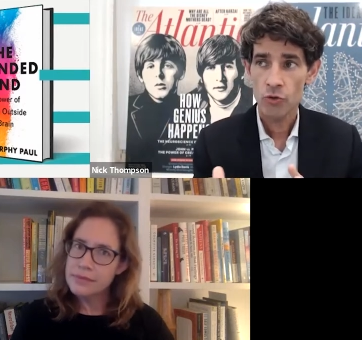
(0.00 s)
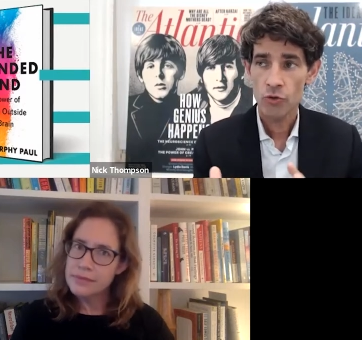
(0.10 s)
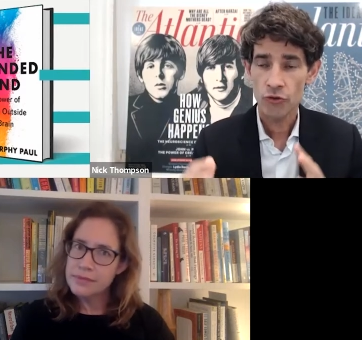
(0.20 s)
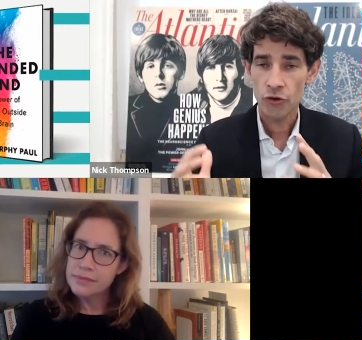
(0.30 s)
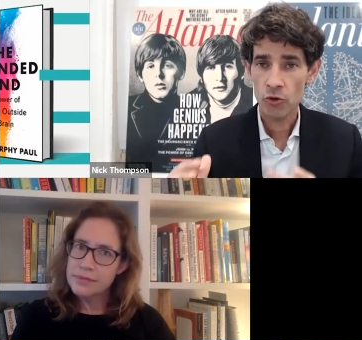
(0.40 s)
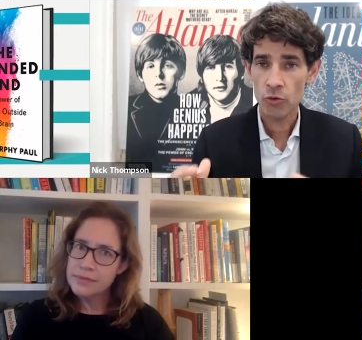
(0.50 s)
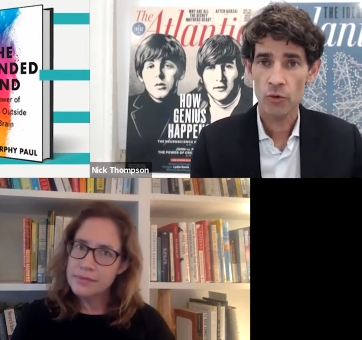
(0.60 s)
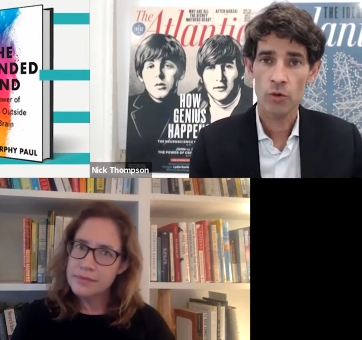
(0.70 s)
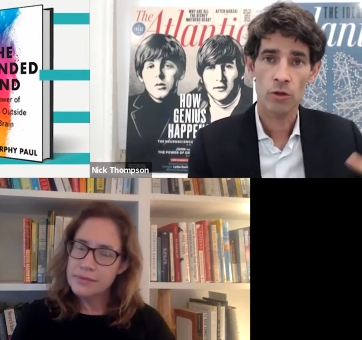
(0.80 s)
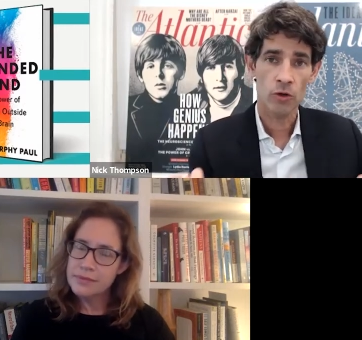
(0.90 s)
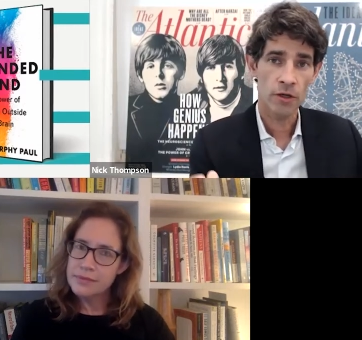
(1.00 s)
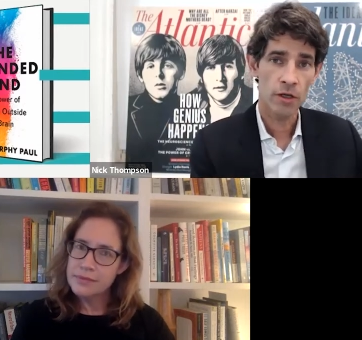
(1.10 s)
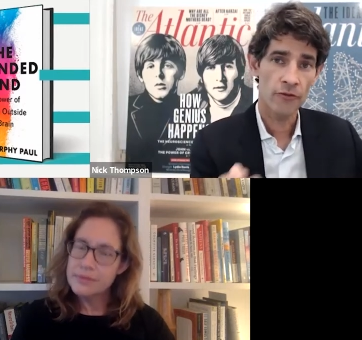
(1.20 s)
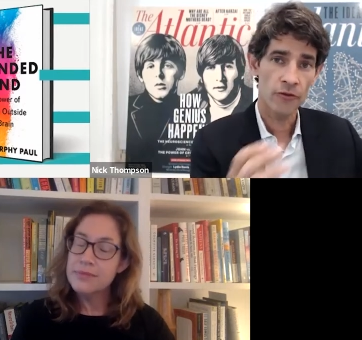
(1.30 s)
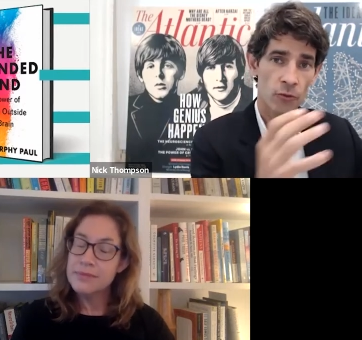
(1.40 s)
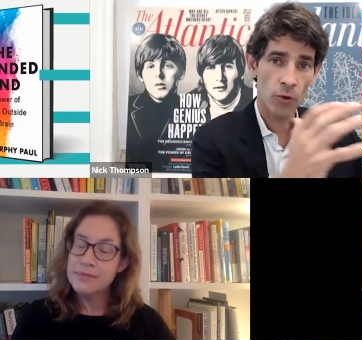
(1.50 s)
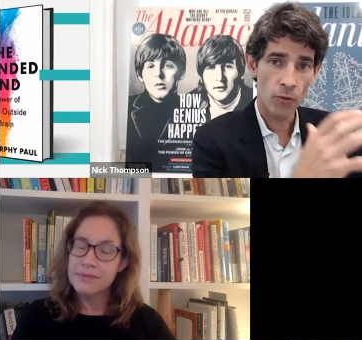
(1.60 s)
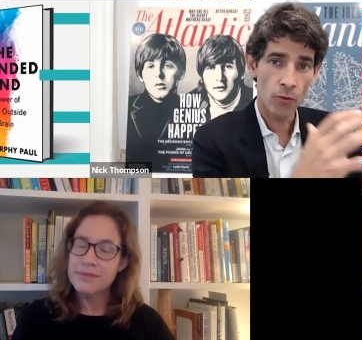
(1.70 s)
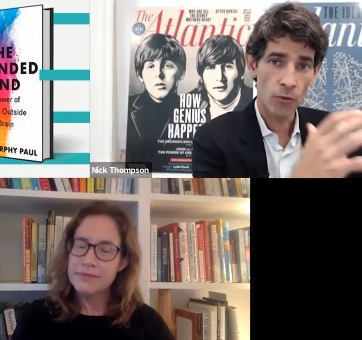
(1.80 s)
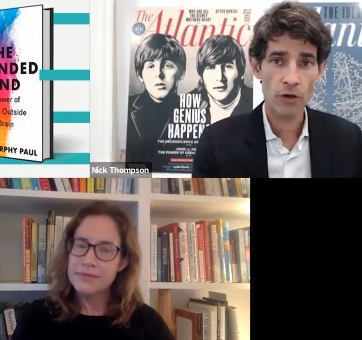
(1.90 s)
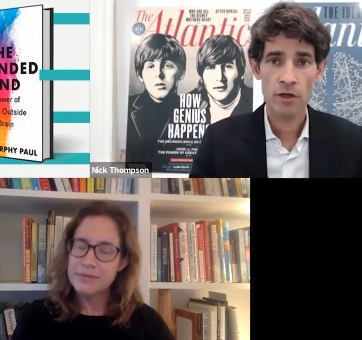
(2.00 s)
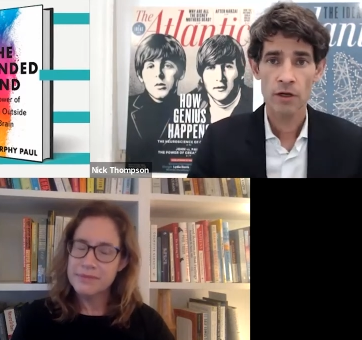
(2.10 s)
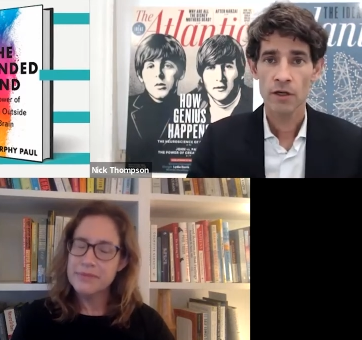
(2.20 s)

Speaker 1: you took what you were learning as you wrote the book